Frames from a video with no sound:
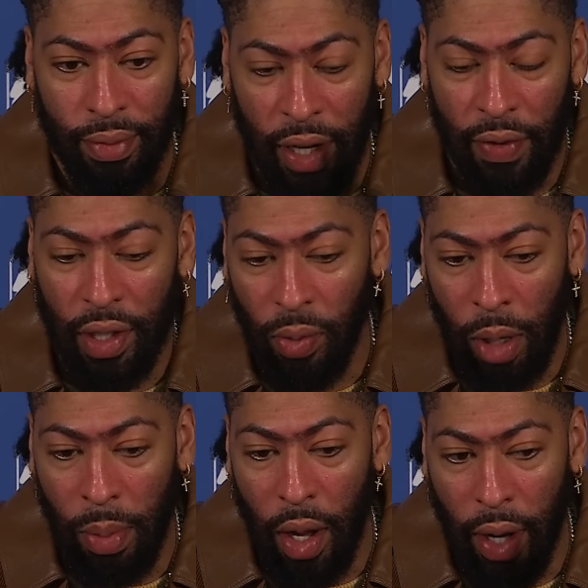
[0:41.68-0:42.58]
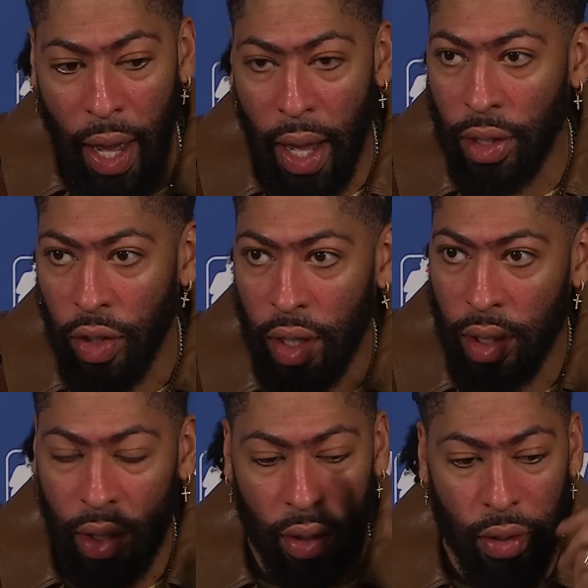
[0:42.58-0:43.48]
defensive rebounding and
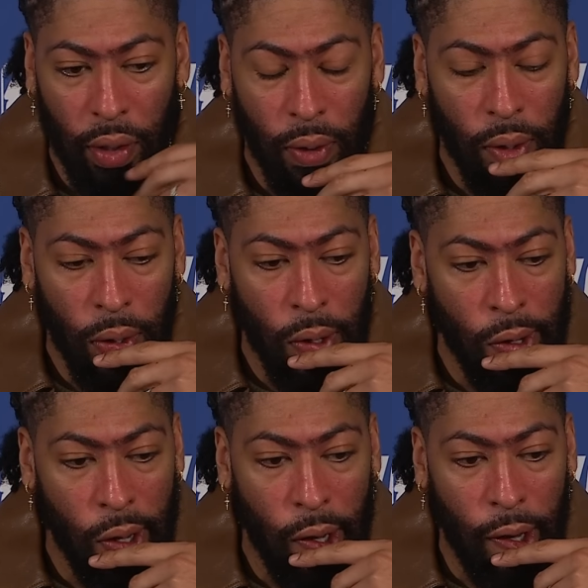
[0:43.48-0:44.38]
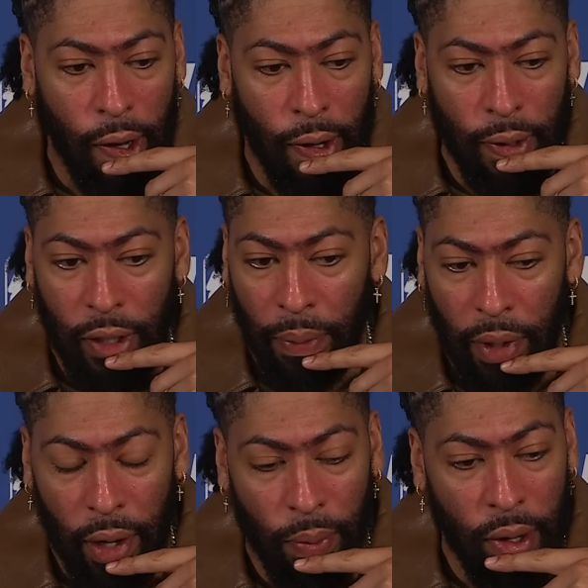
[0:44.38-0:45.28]
transition. So uh, something
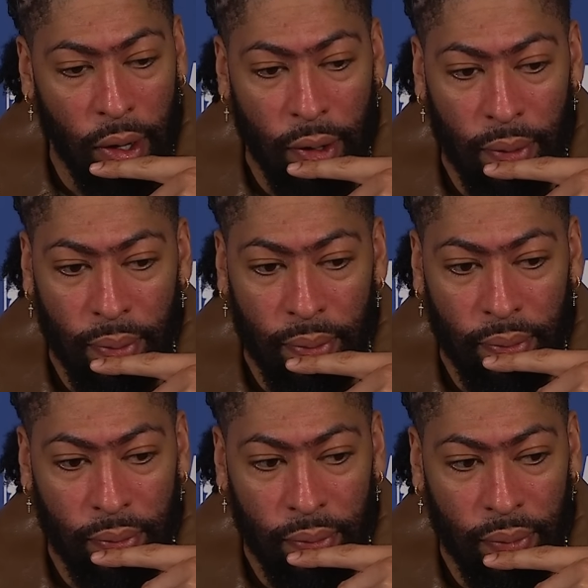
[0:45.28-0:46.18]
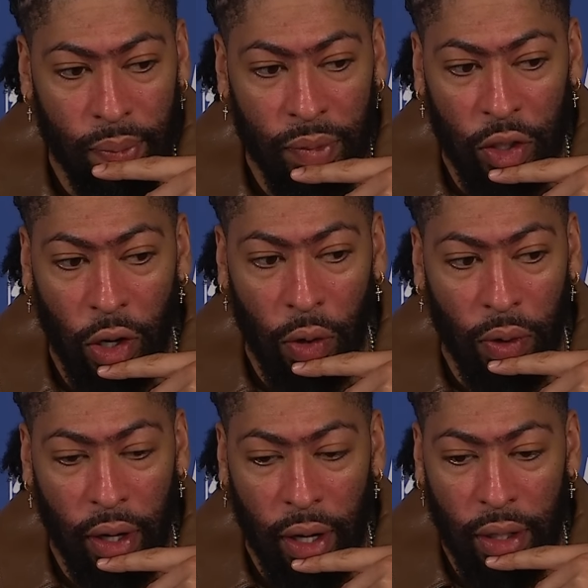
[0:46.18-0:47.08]
that we
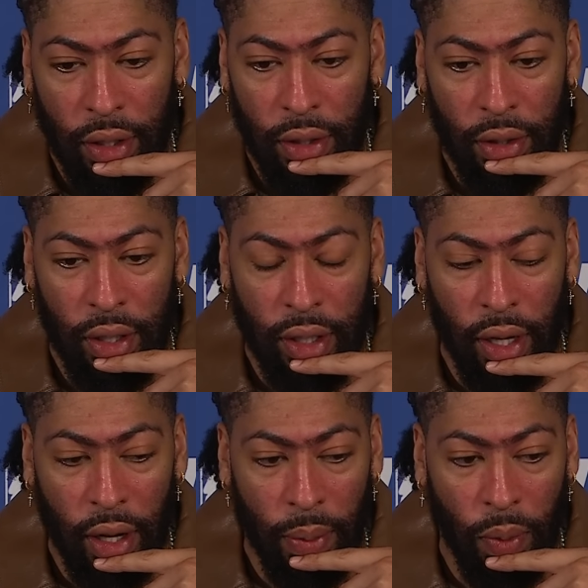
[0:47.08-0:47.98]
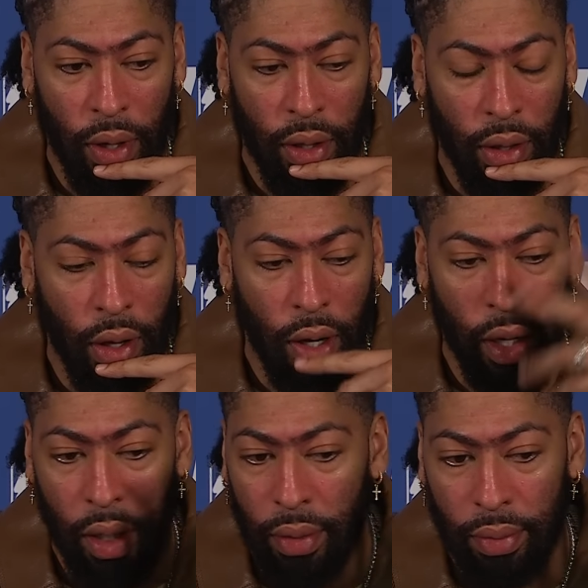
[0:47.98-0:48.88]
struggled against this team with
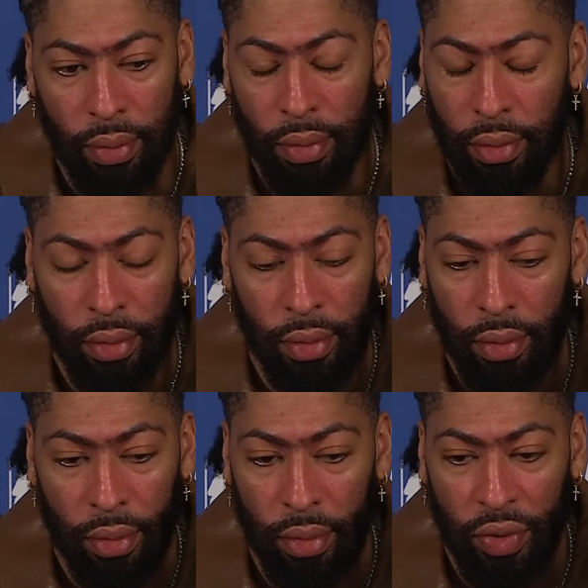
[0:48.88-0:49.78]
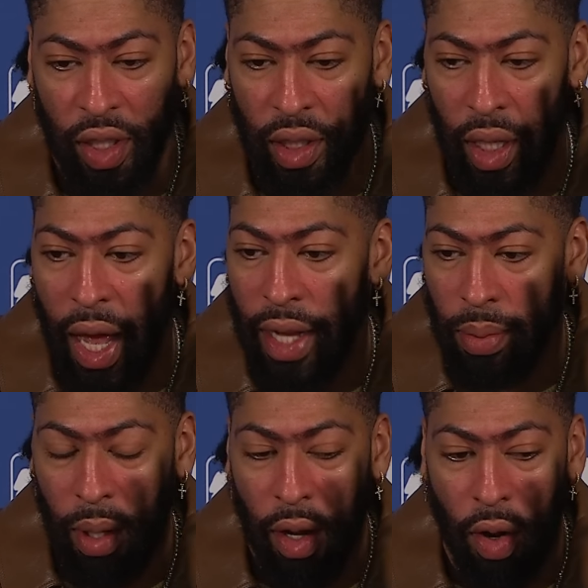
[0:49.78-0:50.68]
uh, since
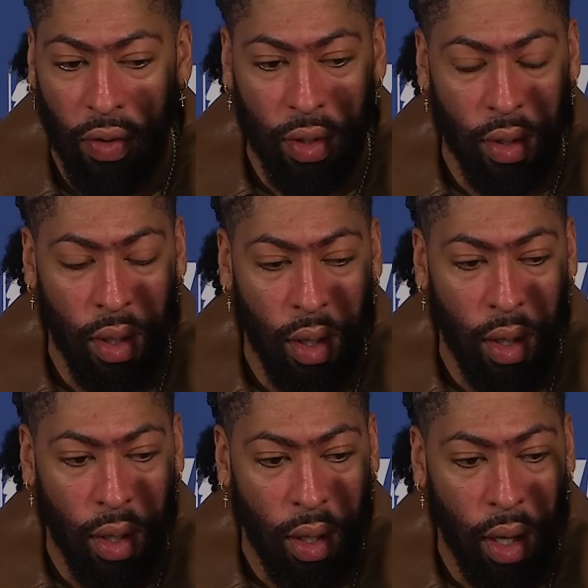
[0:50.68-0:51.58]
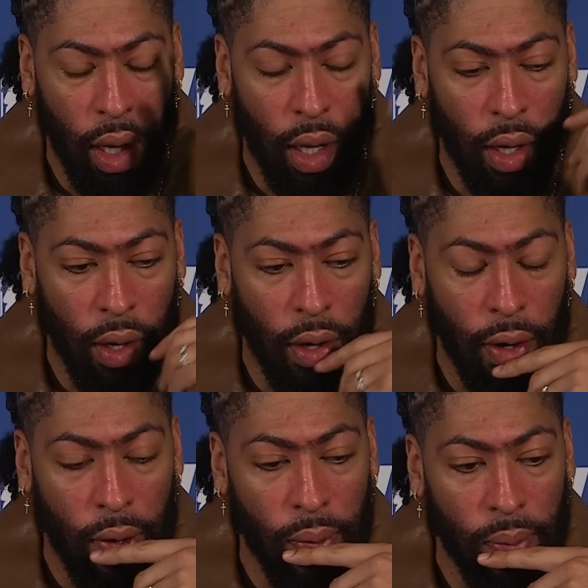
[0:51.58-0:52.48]
last playoffs, and
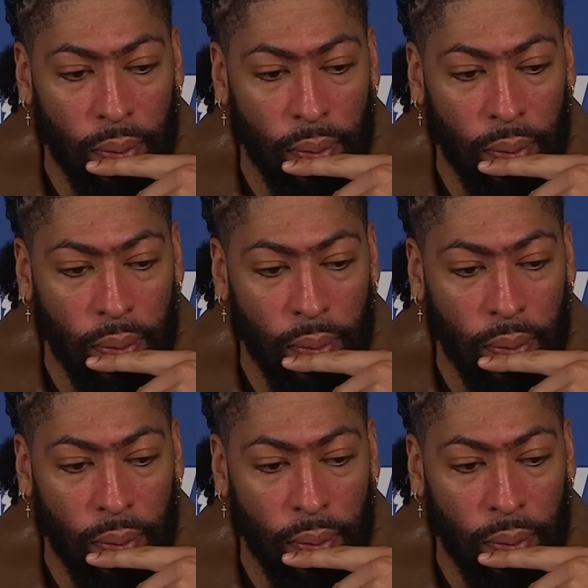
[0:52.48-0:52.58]
uh,